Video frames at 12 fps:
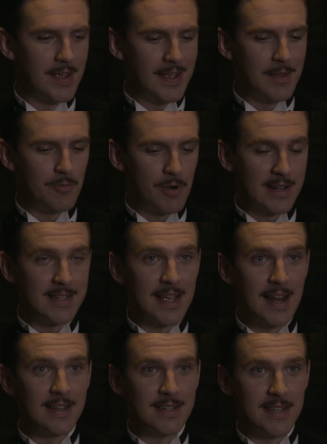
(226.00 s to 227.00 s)
in
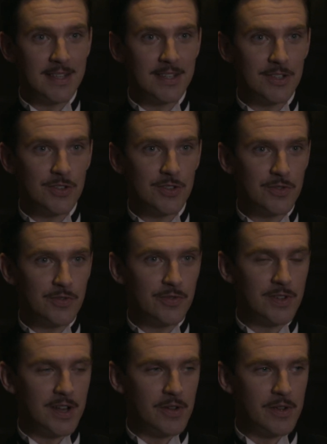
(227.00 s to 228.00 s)
practicality, it's this sort of,
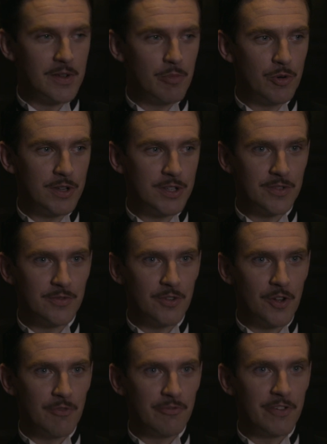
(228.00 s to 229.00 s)
you know, it borders
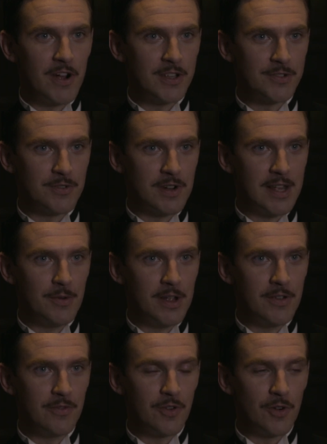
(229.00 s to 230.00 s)
on farce, really, where
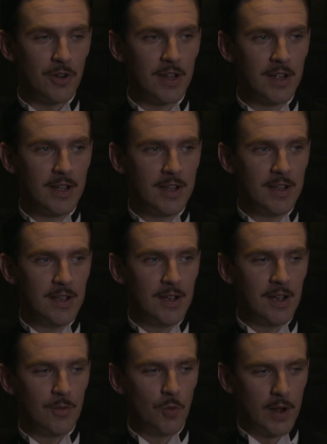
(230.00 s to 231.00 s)
you've got
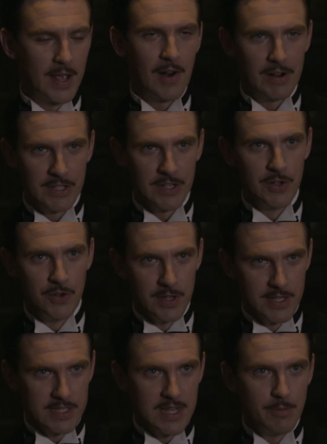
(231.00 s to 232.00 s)
one character who
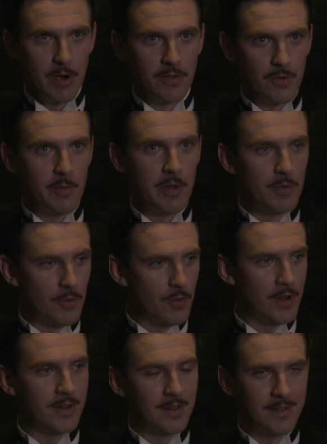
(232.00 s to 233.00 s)
can see both women, but
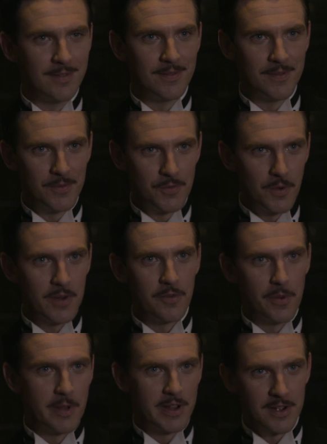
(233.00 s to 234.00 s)
one of the
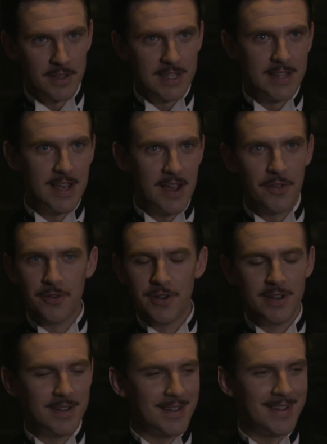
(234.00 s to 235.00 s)
women can't see the other,
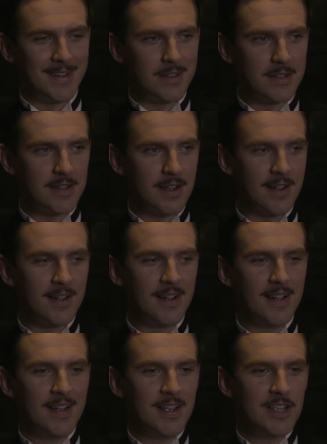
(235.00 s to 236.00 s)
and
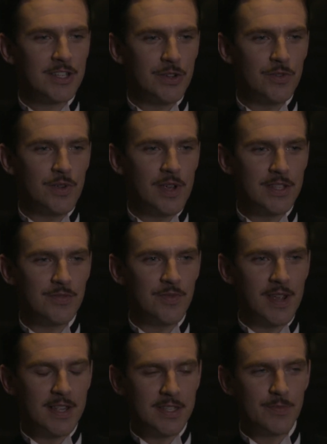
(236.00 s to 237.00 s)
so
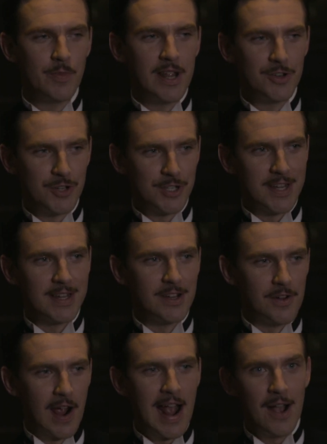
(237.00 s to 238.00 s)
it's been interesting, you
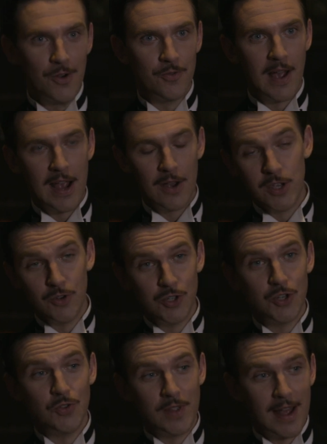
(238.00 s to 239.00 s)
know, how you
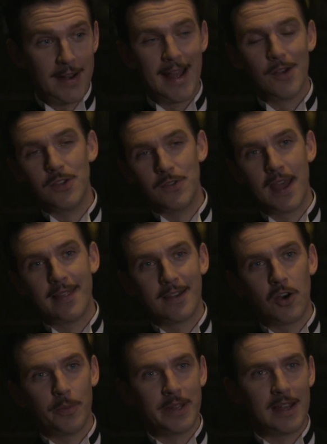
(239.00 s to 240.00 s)
shoot that and how you get the
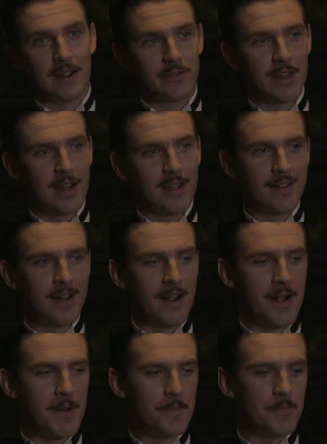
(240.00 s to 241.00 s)
comedy out of that
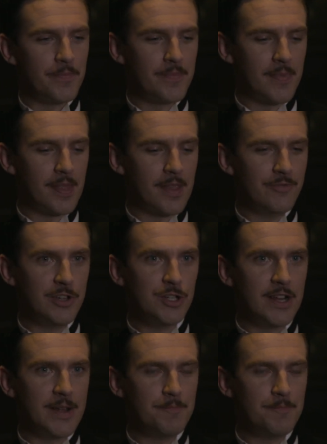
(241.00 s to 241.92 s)
visually.